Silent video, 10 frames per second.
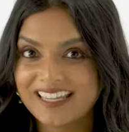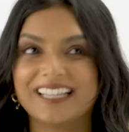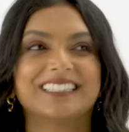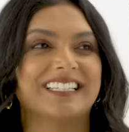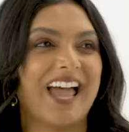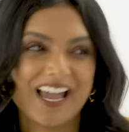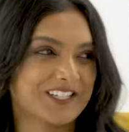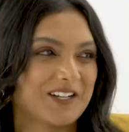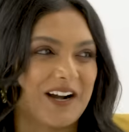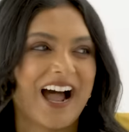gets an
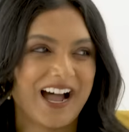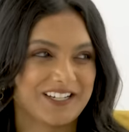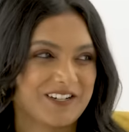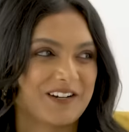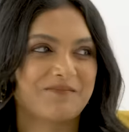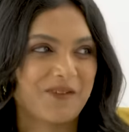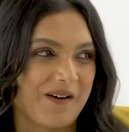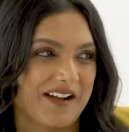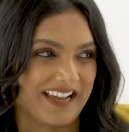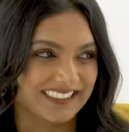extra 100
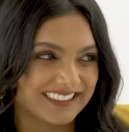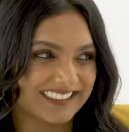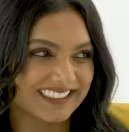points.